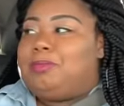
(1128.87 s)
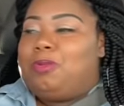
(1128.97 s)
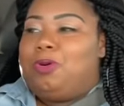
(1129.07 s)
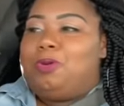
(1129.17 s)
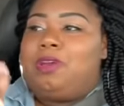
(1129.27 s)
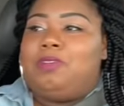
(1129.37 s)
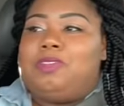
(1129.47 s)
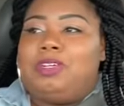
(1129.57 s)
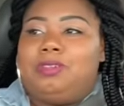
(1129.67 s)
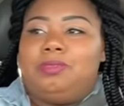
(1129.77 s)
I'm going right
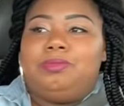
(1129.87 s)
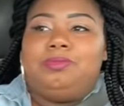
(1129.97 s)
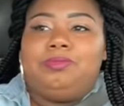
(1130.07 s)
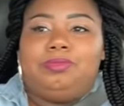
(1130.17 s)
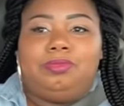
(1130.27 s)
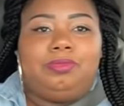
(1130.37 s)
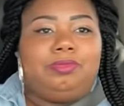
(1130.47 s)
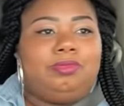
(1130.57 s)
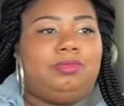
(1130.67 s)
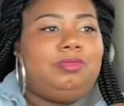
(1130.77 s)
over there
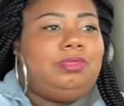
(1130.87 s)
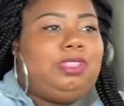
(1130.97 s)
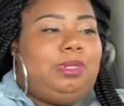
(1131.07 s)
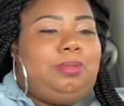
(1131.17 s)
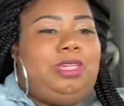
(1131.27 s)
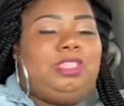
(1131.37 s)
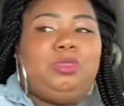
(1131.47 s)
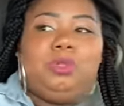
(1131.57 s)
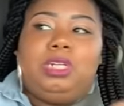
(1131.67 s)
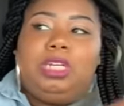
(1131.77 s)
to the place
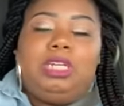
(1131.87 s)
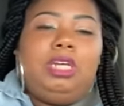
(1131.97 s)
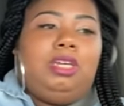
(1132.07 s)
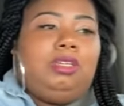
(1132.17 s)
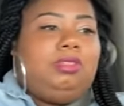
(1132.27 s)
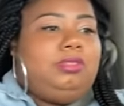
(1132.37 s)
you want to eat at.